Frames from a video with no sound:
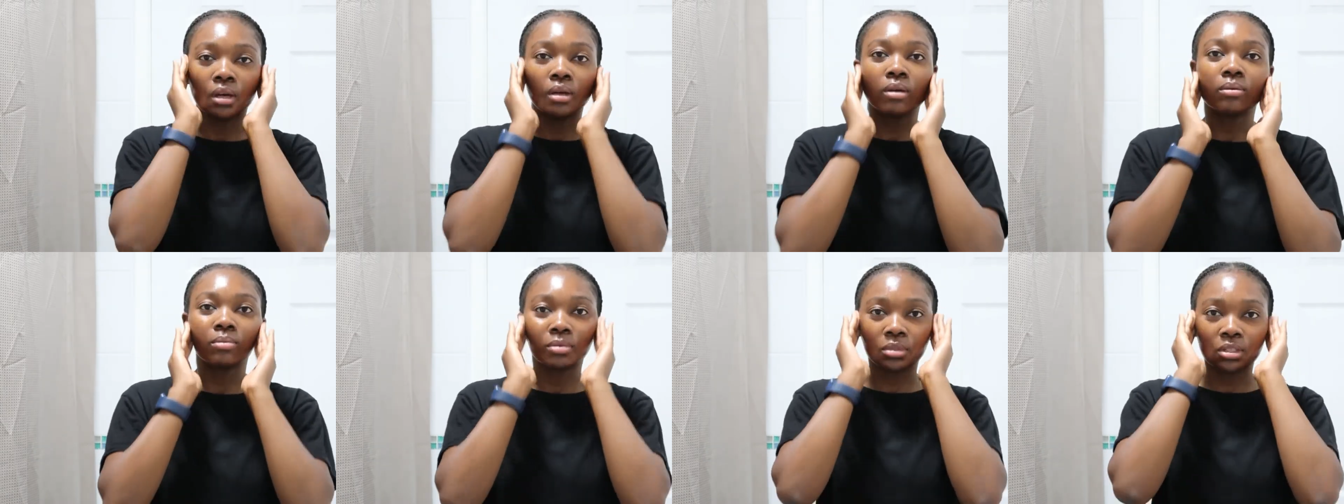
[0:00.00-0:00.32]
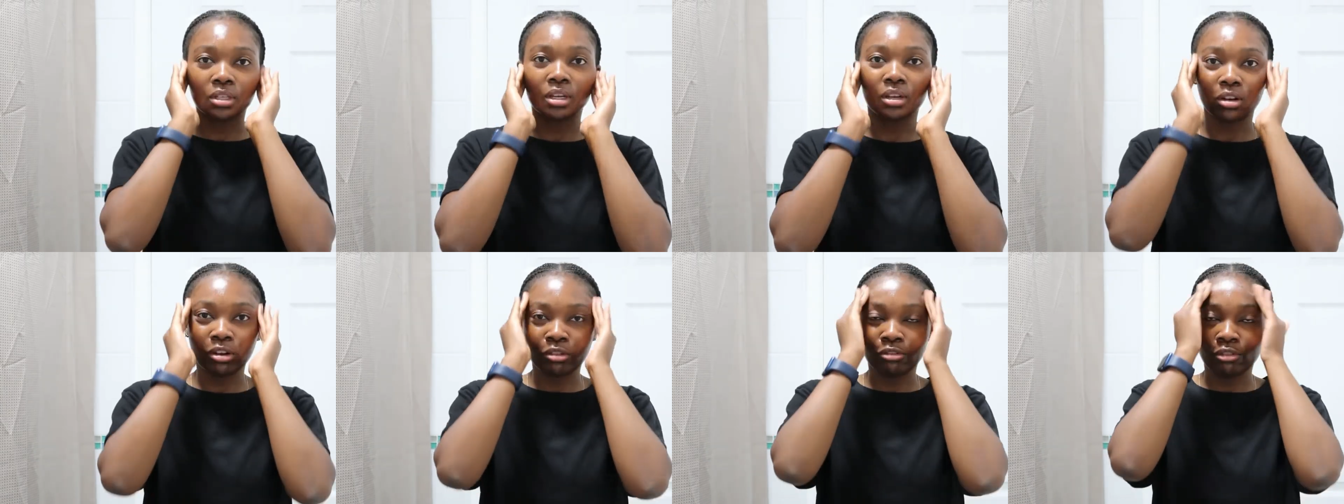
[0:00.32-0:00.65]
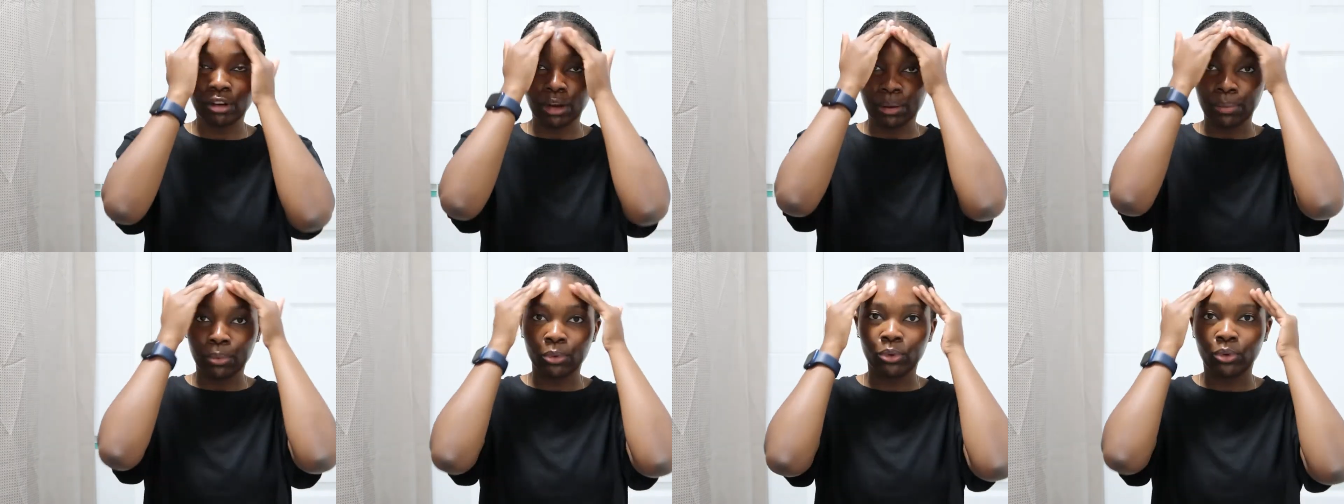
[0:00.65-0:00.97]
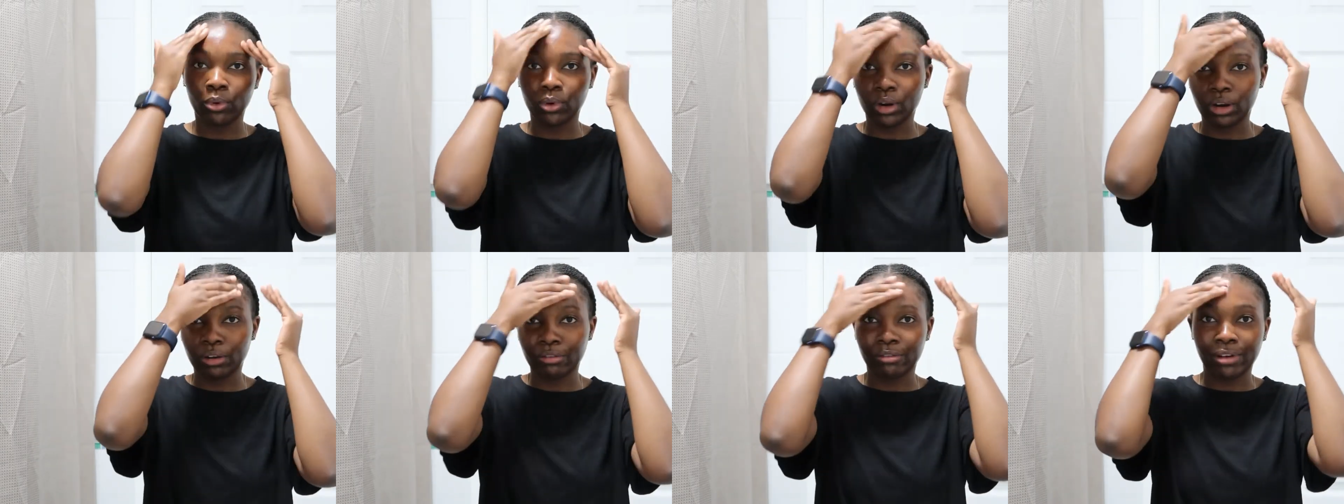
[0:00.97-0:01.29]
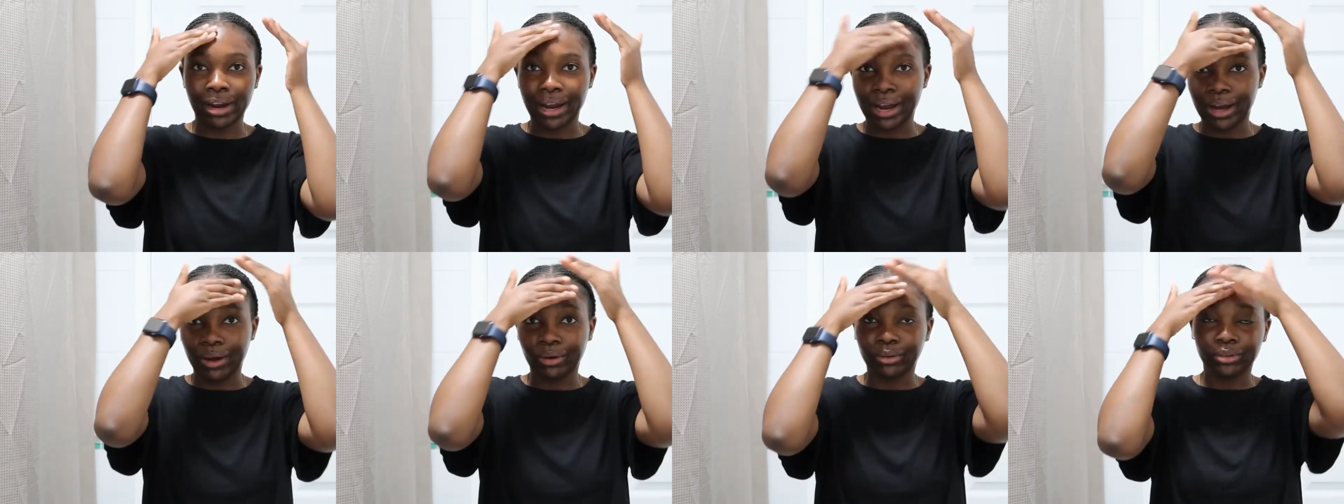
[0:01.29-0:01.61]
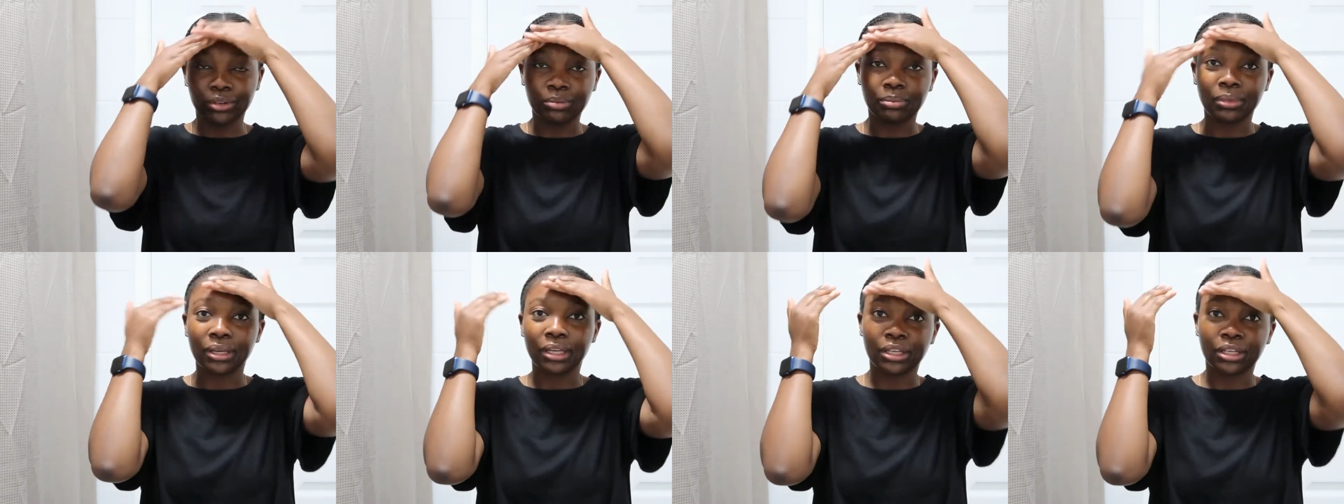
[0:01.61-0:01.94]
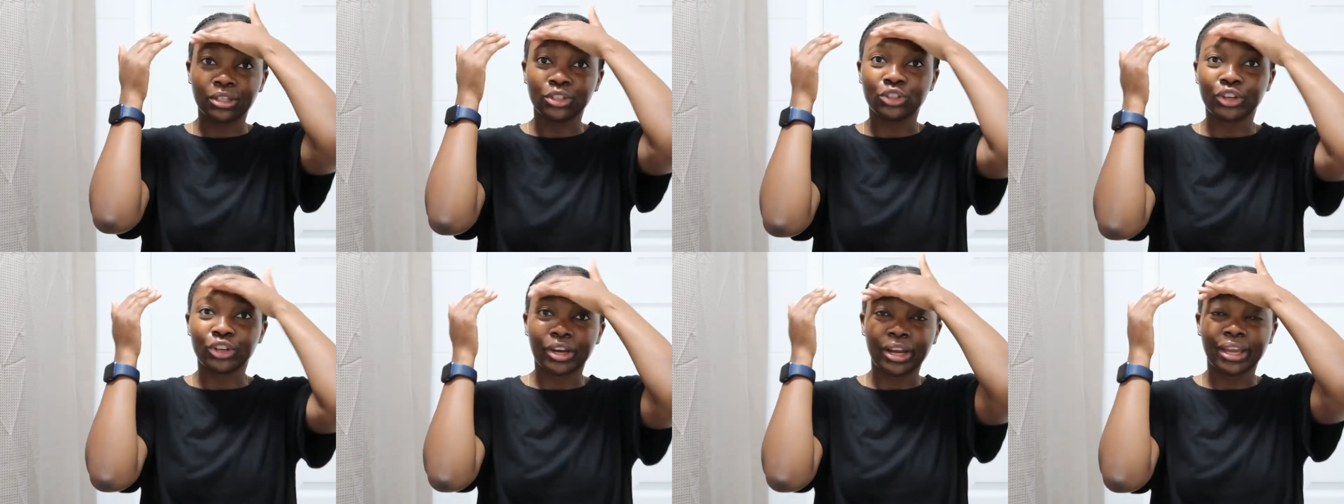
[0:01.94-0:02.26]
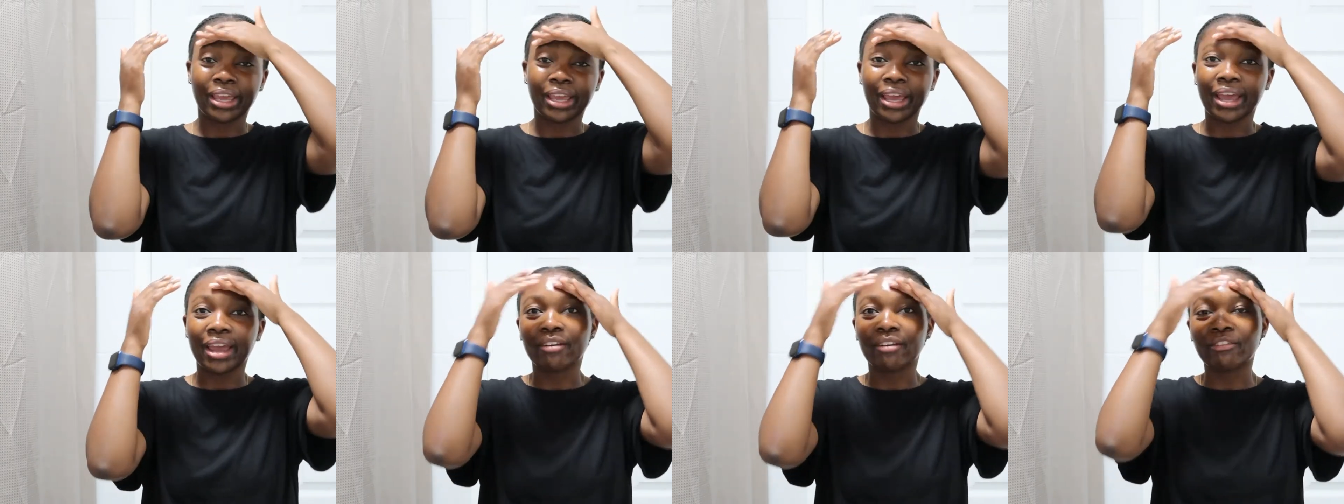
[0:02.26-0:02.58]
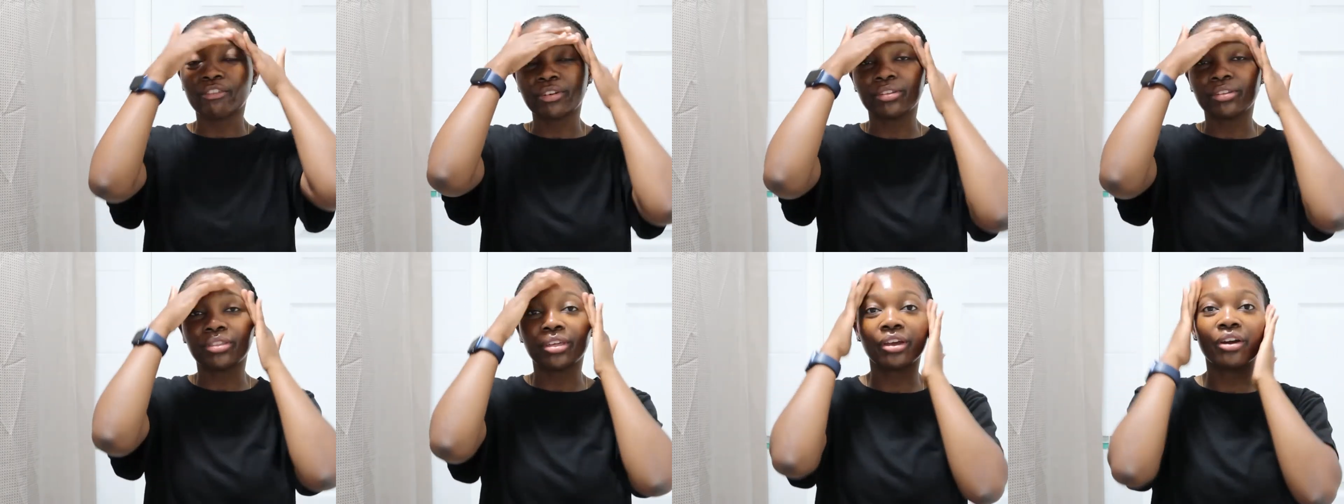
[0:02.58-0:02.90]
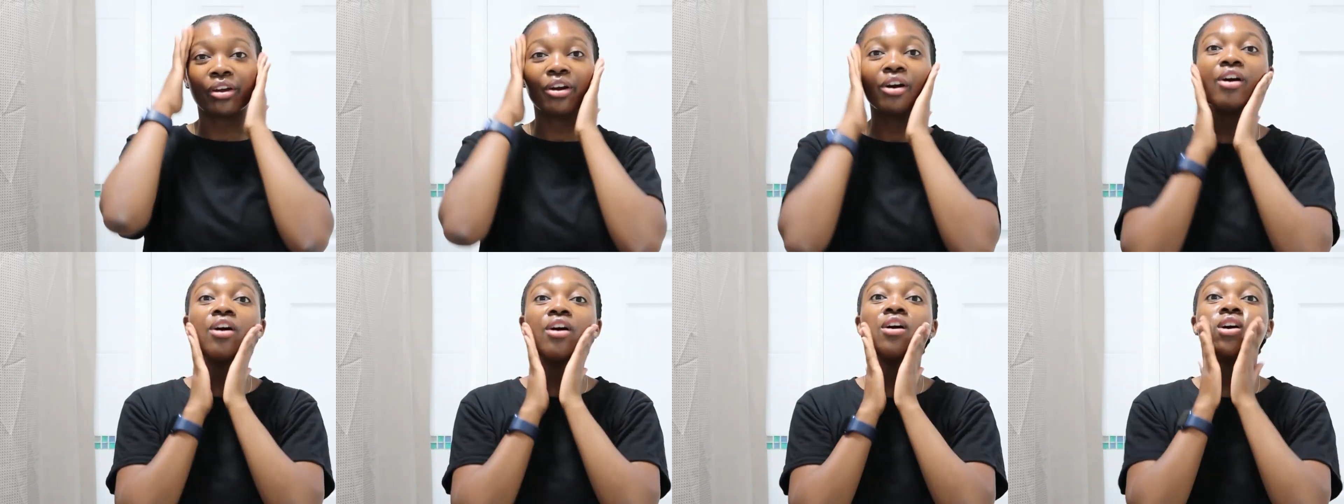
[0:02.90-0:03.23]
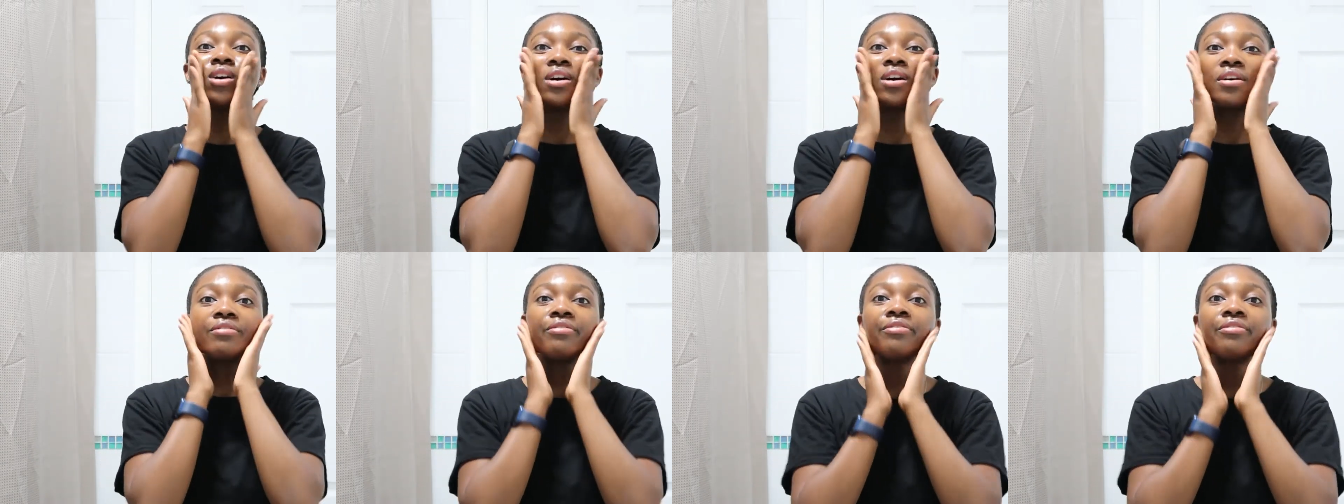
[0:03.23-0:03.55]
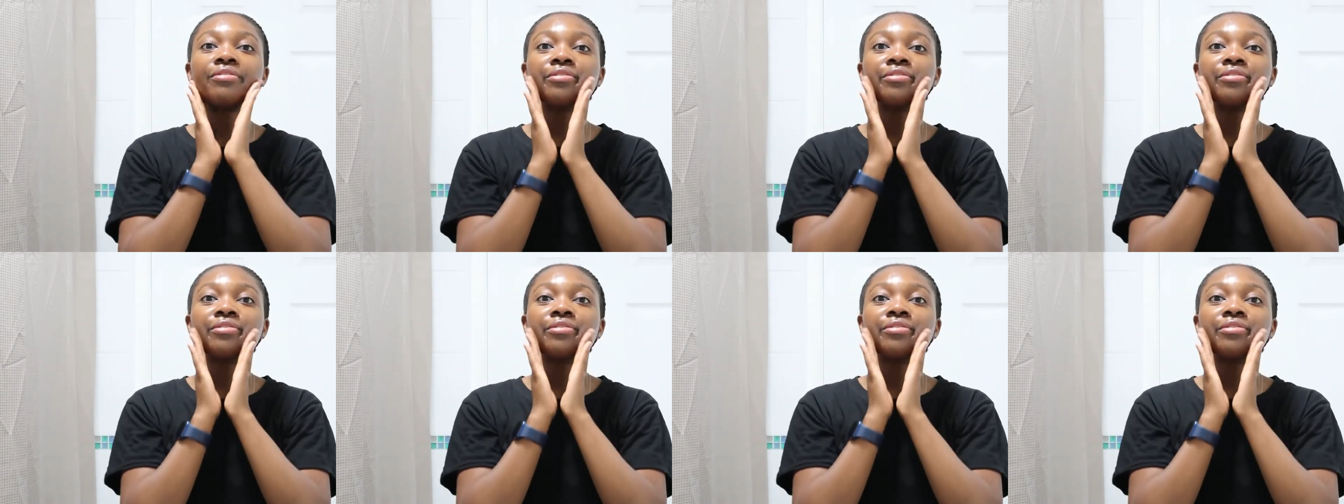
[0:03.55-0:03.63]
I'm just gonna rub all around making sure I get everything off